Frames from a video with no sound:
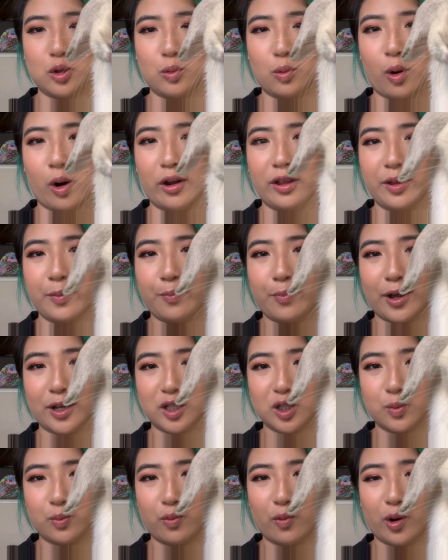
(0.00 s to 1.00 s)
you are the
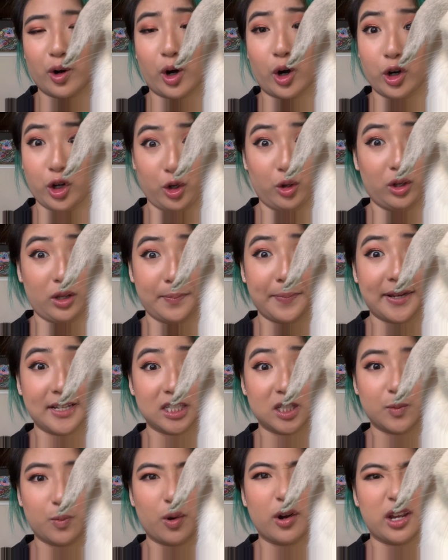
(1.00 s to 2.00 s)
best boy. Are you the
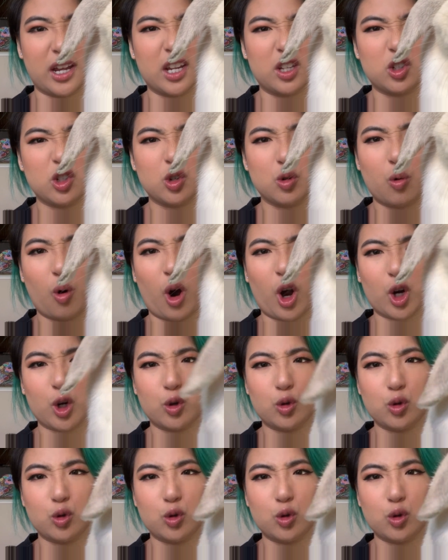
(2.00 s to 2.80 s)
best boy? Yes, you are.